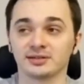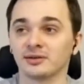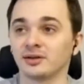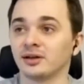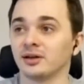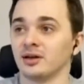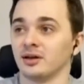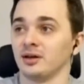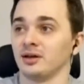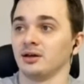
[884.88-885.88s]
chances
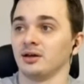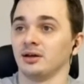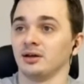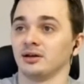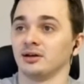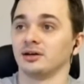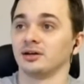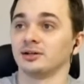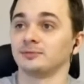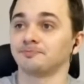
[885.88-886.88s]
are you won't
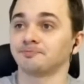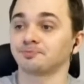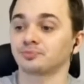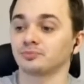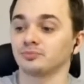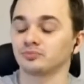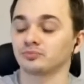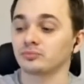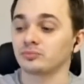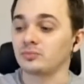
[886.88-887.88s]
escape
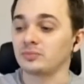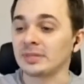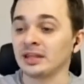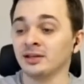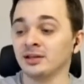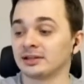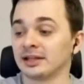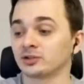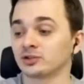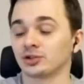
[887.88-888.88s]
unscathed, as
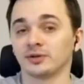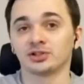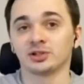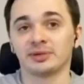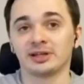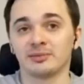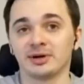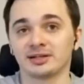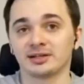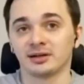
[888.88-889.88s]
I was lucky
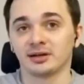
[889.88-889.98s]
to.